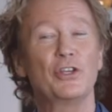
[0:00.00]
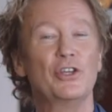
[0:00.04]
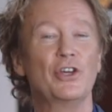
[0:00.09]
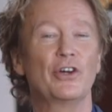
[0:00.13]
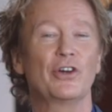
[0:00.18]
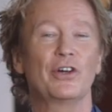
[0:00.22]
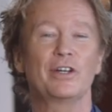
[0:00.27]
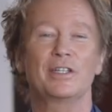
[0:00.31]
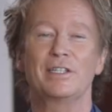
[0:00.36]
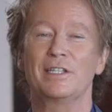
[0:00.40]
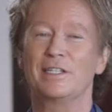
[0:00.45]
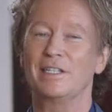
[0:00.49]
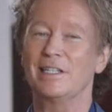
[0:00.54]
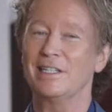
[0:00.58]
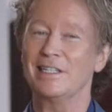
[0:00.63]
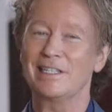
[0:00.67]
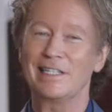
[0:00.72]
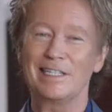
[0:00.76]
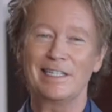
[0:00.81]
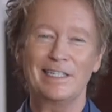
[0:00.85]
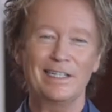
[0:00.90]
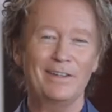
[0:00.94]
you're a
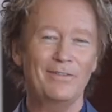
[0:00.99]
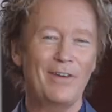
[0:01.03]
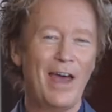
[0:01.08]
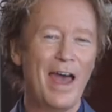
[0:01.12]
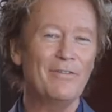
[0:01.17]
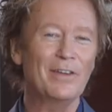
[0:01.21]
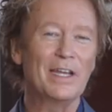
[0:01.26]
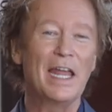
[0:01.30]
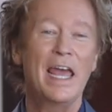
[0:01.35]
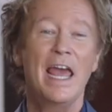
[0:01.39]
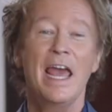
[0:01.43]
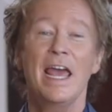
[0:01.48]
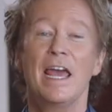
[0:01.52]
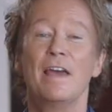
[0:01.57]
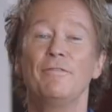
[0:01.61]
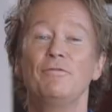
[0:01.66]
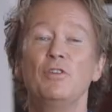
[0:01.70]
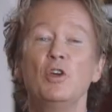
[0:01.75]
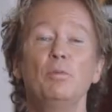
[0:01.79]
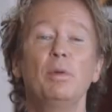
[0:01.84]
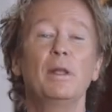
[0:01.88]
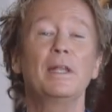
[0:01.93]
citizen of heaven. If
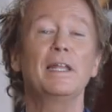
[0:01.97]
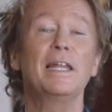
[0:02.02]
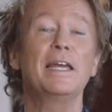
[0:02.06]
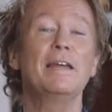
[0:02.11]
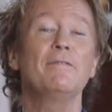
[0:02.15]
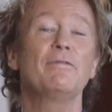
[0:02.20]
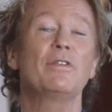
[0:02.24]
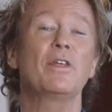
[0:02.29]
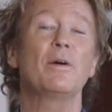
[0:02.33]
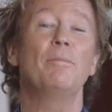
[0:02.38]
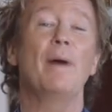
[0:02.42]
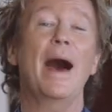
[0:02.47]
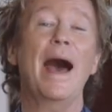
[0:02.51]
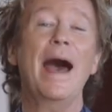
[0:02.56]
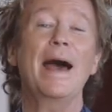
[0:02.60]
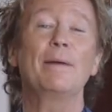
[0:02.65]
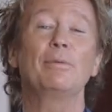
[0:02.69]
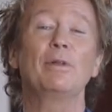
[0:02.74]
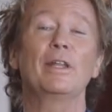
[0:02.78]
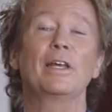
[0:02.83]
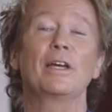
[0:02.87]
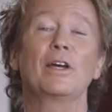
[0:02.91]
you believe the
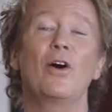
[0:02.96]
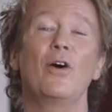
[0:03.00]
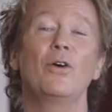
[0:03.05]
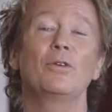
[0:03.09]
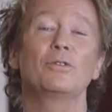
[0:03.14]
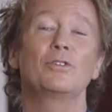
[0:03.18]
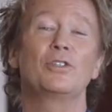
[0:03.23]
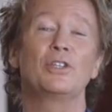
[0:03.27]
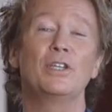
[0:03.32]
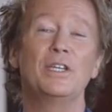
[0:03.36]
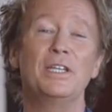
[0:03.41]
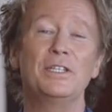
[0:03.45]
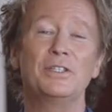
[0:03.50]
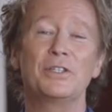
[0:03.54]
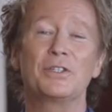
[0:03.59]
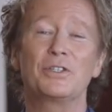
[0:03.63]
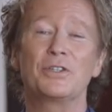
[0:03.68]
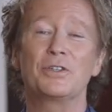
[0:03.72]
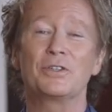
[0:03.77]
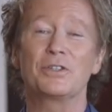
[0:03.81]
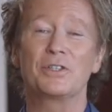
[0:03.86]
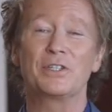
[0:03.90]
Bible and call
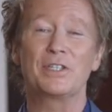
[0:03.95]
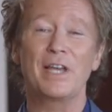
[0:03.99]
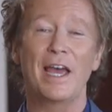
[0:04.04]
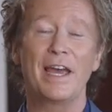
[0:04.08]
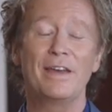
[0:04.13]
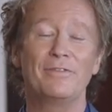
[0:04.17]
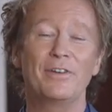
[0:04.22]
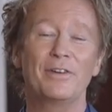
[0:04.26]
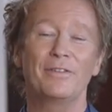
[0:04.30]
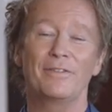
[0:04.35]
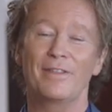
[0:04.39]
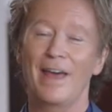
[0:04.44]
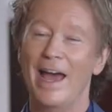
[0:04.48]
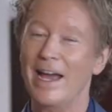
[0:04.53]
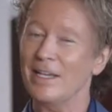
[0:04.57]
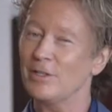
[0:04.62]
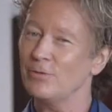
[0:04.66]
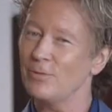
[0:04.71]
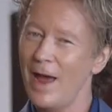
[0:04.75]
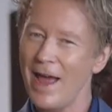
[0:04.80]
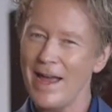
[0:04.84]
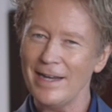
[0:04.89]
Jesus your Savior,
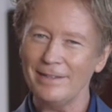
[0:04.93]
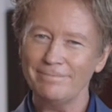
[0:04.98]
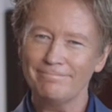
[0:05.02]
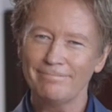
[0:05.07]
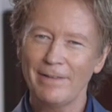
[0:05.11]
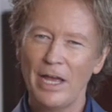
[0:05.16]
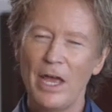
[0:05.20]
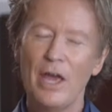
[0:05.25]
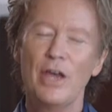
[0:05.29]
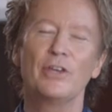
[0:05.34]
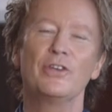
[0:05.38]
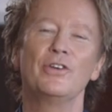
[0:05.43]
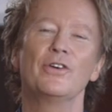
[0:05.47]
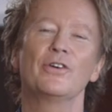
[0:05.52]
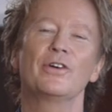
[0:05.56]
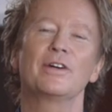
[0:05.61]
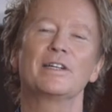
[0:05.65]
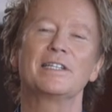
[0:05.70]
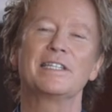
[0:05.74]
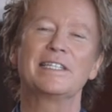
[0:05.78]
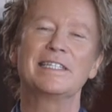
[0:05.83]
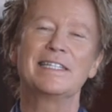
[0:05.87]
that's right, you're
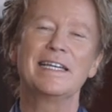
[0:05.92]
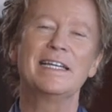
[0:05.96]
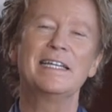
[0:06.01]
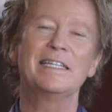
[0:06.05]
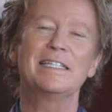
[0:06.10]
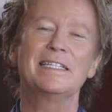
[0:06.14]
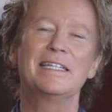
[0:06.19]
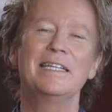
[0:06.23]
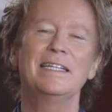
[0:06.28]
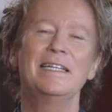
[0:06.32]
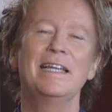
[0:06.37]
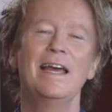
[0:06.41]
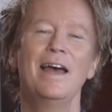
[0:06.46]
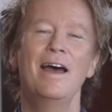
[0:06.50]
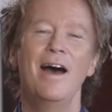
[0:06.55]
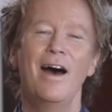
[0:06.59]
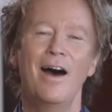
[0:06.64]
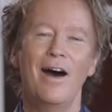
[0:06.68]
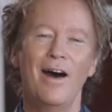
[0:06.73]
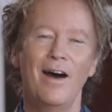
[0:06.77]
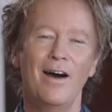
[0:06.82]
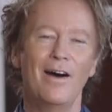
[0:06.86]
a citizen
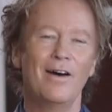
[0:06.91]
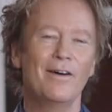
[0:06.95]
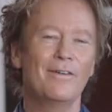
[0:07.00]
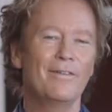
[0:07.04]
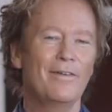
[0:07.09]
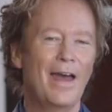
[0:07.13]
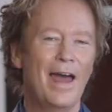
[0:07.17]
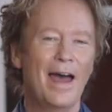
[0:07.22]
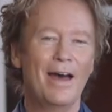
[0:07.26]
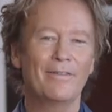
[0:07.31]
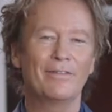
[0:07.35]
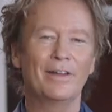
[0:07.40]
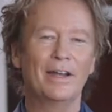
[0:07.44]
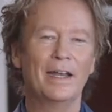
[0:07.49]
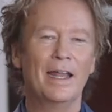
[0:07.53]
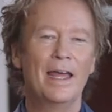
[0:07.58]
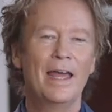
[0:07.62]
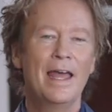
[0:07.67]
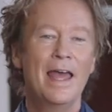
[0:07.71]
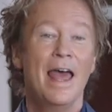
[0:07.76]
of heaven.